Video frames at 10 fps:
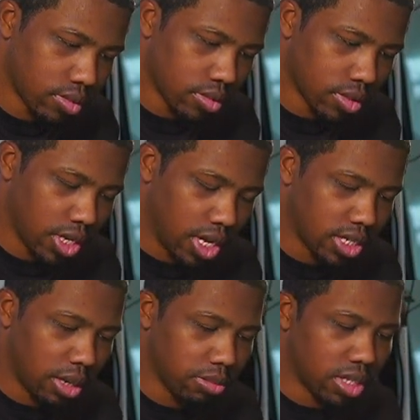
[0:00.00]
Like I
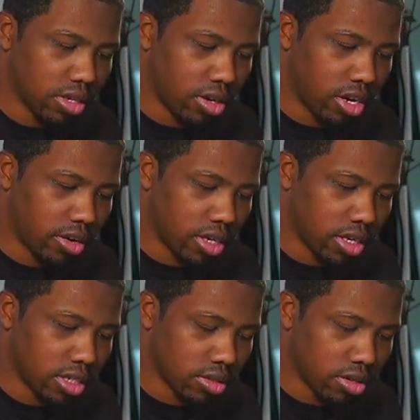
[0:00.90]
said, I'm still learning
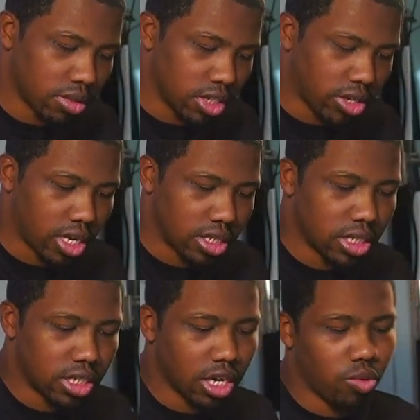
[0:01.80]
here, so I'm just trying to
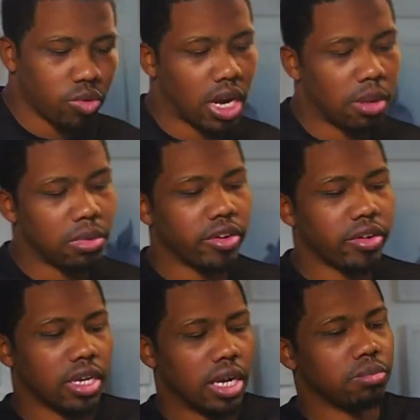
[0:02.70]
teach y'all what I'm
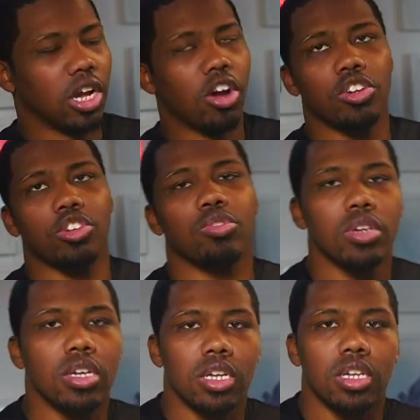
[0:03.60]
learning. And y'all know
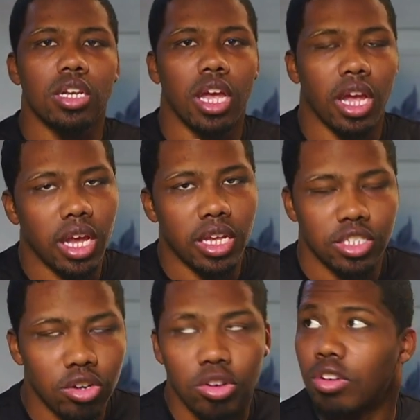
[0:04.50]

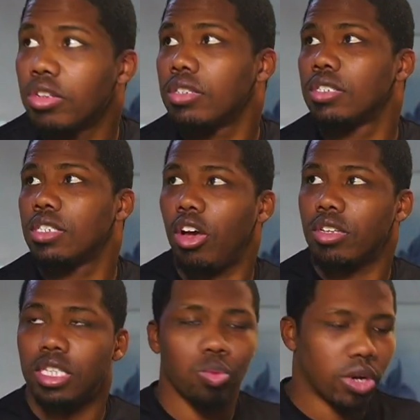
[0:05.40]
hands-on, y'all
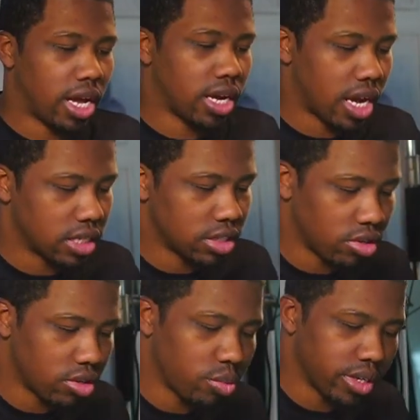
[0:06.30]
see what I kind of
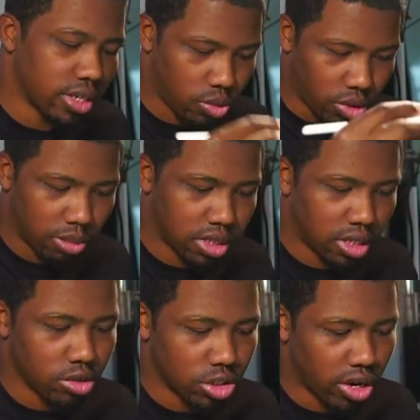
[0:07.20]
struggle with and what I'm
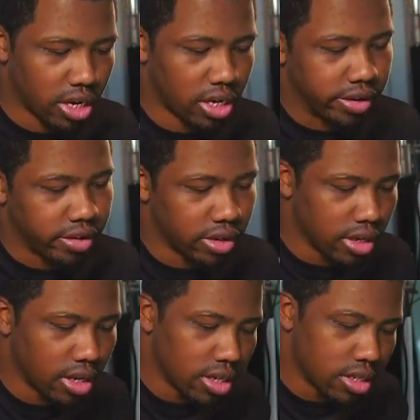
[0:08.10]
still trying to learn.
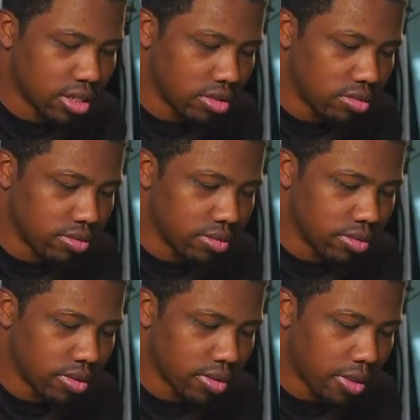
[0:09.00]
So
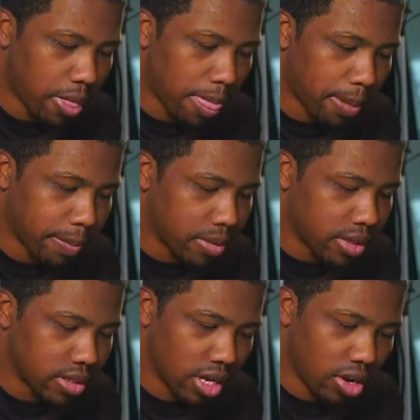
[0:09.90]

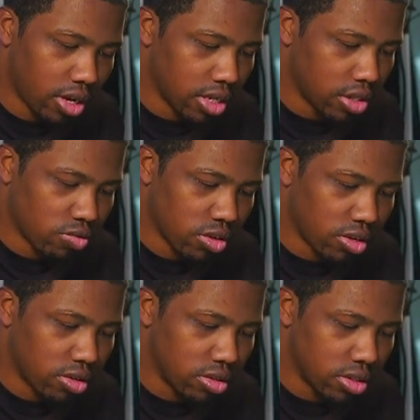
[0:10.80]
y'all get the
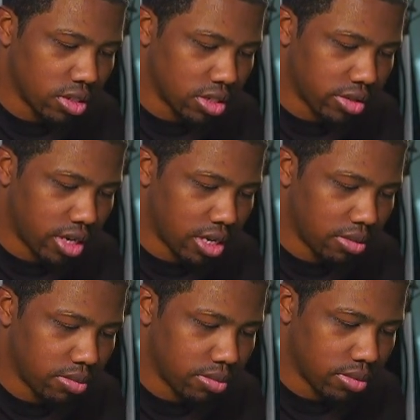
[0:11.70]
raw straight up.
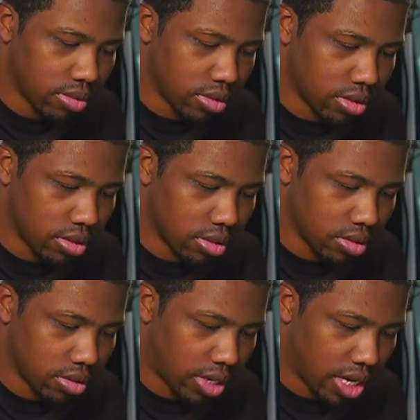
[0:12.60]

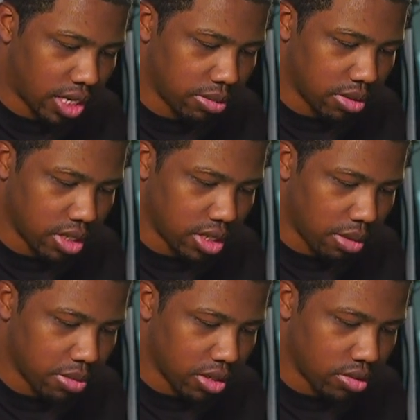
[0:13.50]
Try to keep this in that
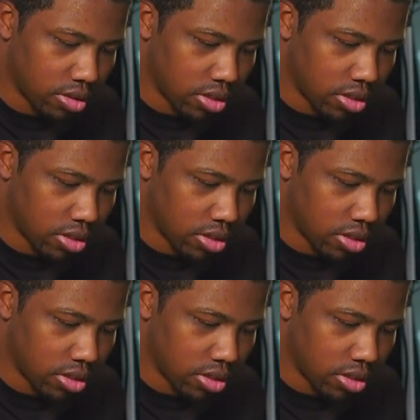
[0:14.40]
middle.